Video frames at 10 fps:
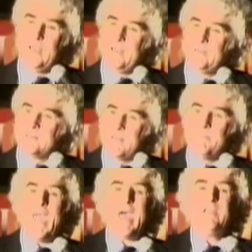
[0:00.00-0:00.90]
and that they
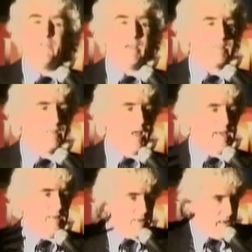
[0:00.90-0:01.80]
manifest
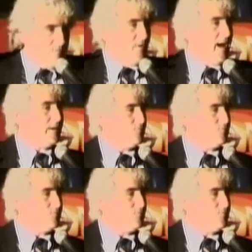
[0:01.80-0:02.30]
light, they in fact